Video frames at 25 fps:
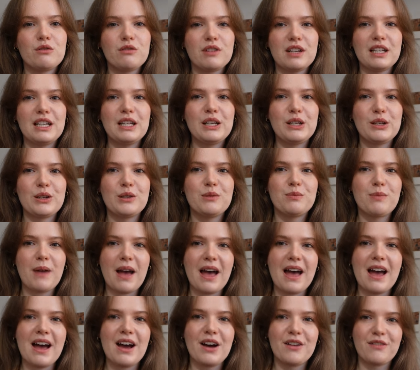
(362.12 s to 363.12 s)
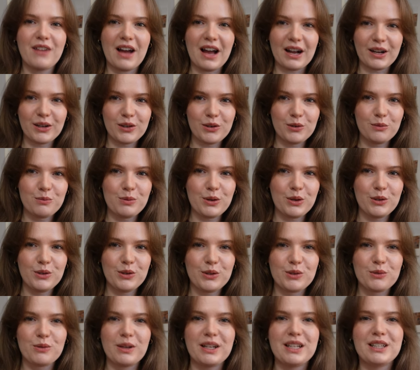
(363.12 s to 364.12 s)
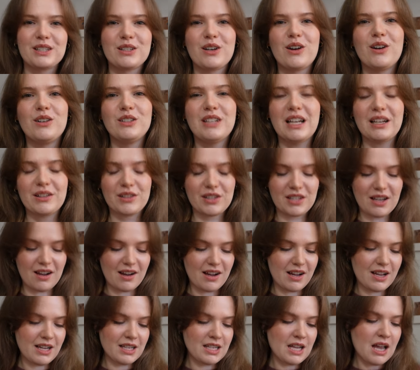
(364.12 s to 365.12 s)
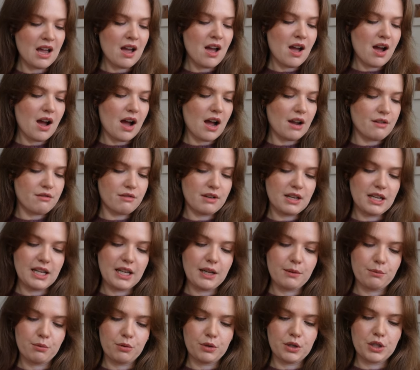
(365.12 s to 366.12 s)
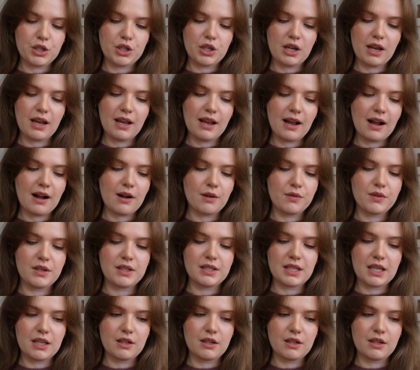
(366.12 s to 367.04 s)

a really good pair of ankle boots when it's cold outside, I really appreciate how these